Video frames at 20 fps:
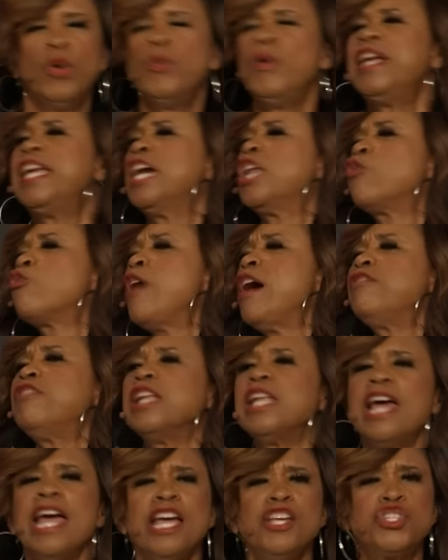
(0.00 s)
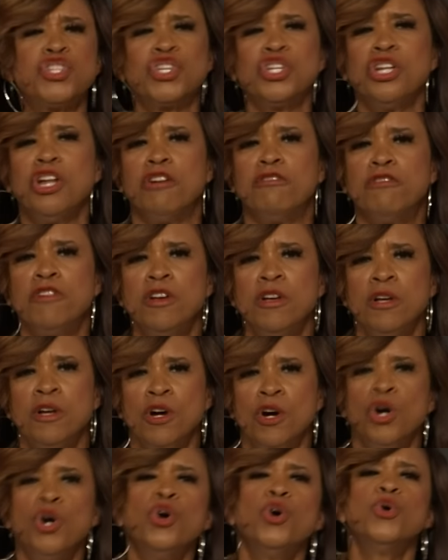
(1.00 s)
When we get a revelation of
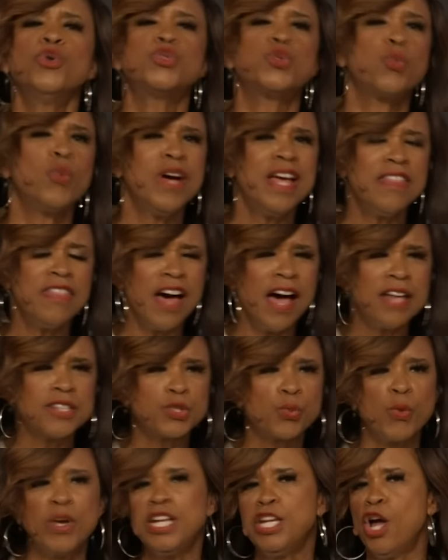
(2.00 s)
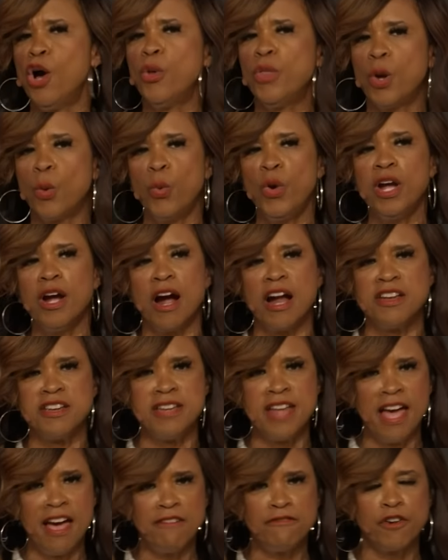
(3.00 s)
who's with us, we know that we are
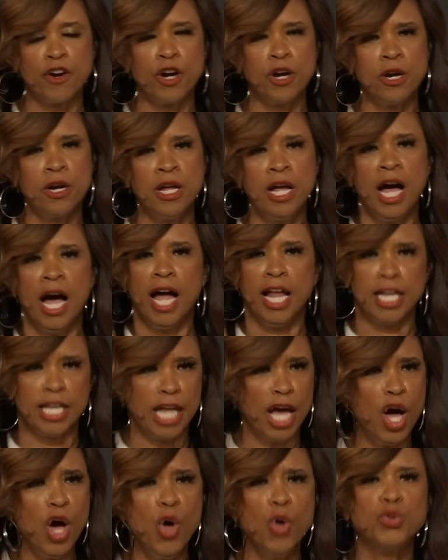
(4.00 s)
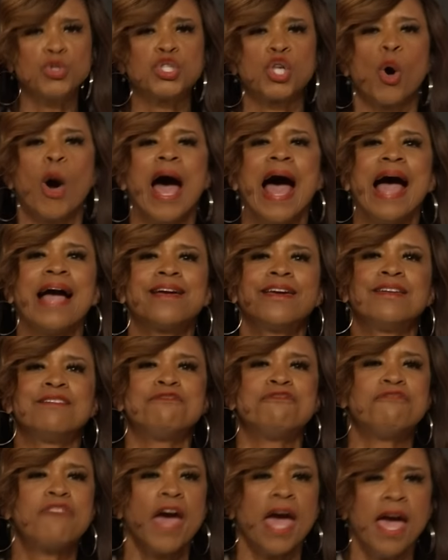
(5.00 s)
never alone. So I
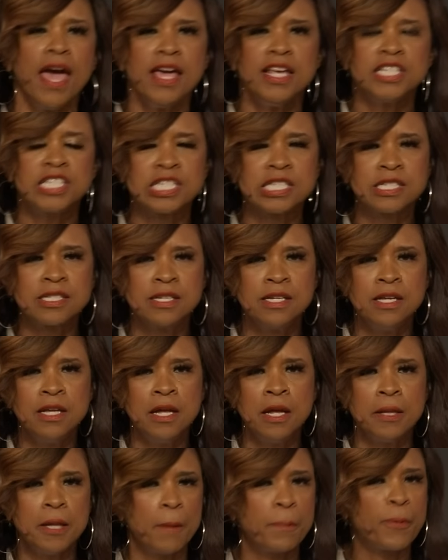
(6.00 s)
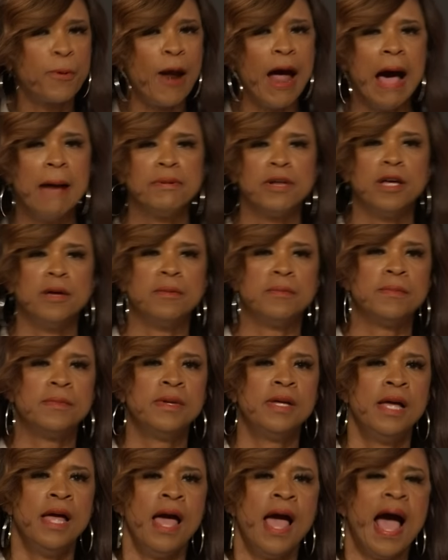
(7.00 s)
can face the problem.
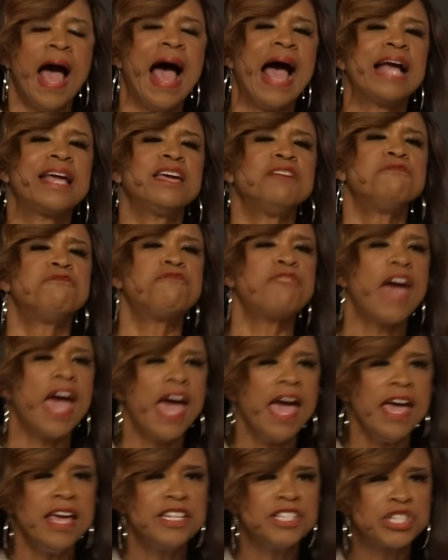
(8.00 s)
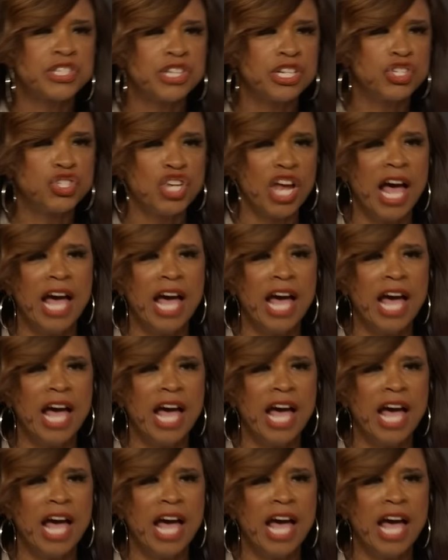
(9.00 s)
I can face the